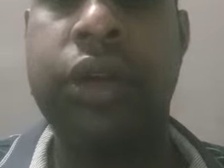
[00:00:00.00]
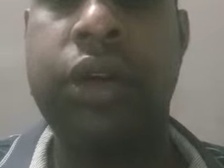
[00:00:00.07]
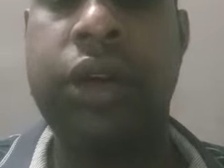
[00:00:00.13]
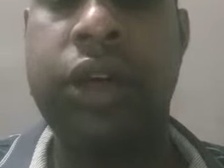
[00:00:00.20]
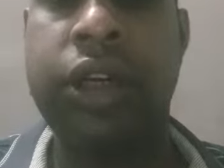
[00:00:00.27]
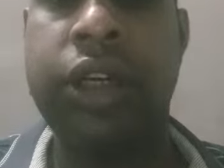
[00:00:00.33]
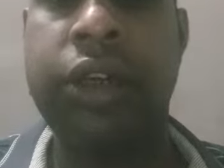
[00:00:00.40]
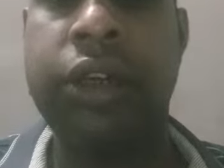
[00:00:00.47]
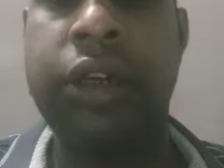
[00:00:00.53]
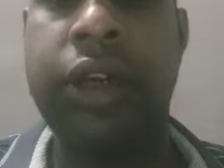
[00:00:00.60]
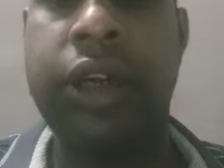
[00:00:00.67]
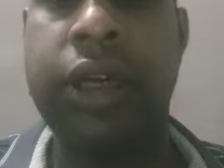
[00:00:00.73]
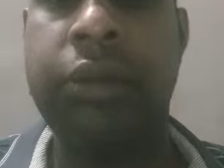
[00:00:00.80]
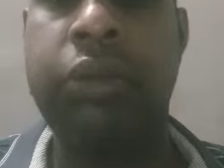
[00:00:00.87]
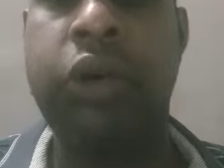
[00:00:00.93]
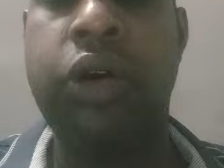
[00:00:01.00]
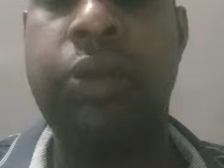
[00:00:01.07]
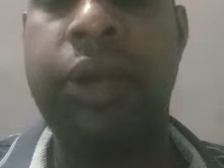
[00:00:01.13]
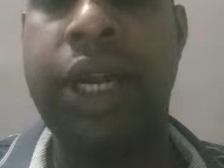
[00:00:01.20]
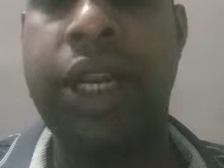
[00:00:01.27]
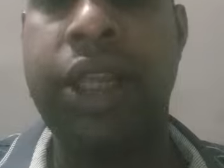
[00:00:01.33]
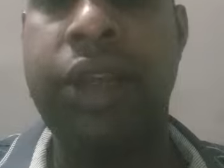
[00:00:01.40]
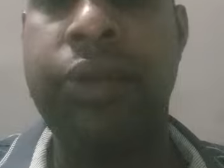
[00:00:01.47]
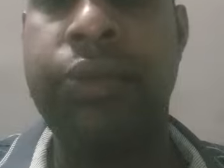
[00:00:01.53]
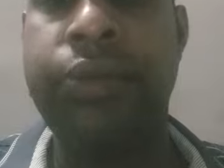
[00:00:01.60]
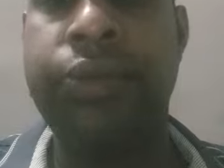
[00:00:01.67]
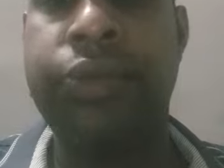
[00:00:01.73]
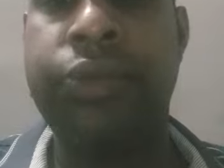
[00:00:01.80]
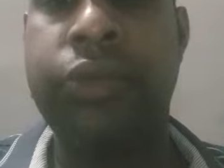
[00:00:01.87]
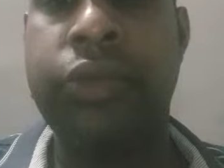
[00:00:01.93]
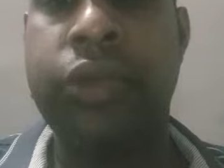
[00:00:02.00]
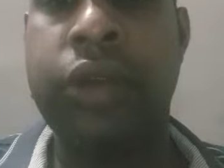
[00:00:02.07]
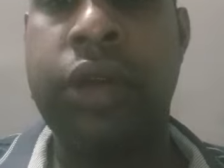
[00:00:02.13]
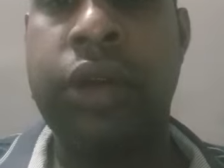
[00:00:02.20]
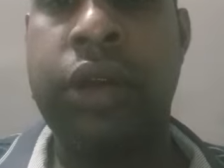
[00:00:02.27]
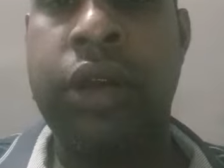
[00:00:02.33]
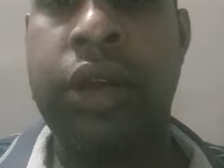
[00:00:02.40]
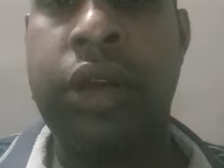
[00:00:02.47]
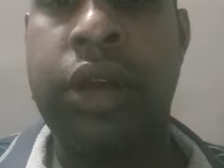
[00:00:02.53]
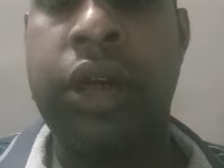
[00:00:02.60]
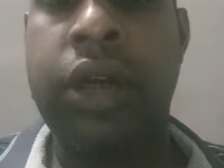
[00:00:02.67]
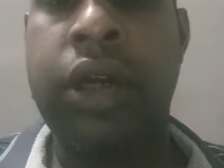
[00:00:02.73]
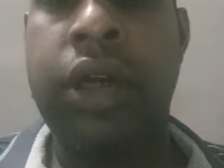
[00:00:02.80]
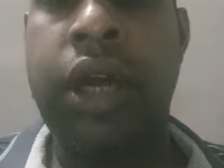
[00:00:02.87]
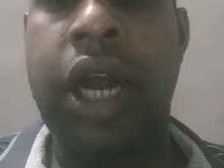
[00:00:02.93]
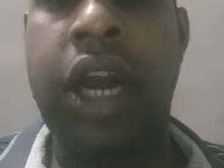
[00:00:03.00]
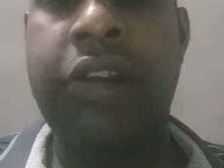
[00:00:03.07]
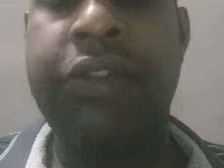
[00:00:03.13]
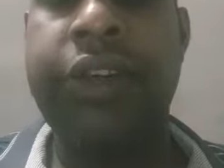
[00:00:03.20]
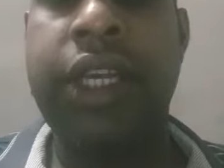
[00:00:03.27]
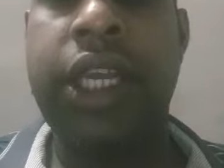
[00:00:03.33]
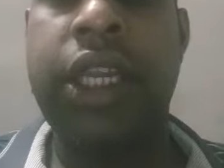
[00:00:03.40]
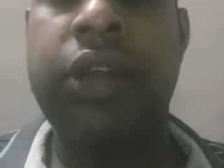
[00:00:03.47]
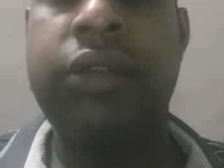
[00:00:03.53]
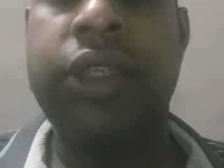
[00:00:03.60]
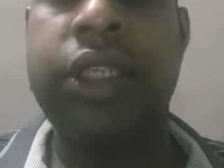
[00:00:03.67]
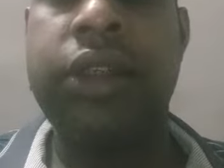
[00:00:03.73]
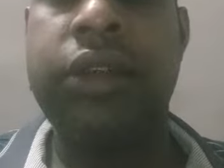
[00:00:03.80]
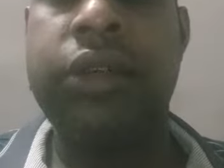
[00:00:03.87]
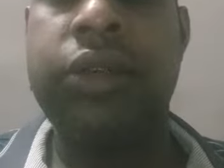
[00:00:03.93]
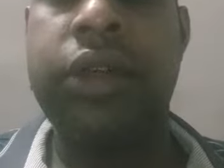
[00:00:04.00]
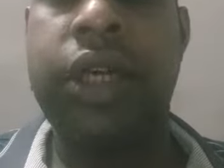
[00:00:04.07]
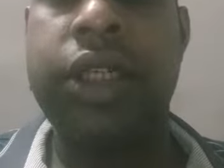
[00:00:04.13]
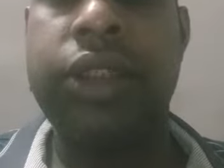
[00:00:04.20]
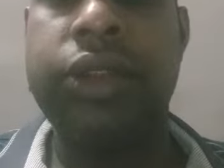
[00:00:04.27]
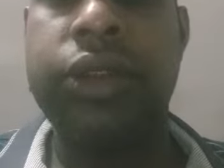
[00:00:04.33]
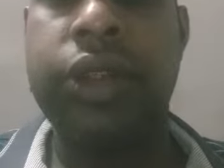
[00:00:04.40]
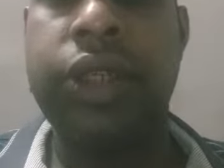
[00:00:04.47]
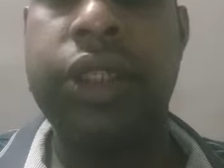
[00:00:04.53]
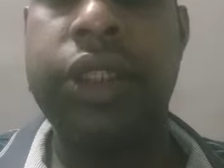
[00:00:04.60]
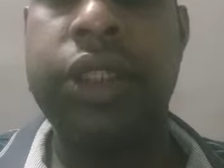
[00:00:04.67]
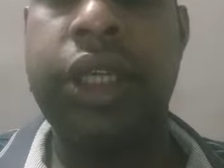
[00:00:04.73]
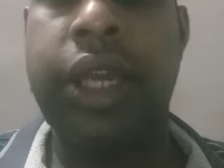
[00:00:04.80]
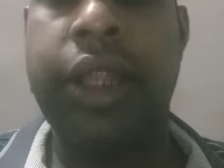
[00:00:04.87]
earn more money. After A level, I joined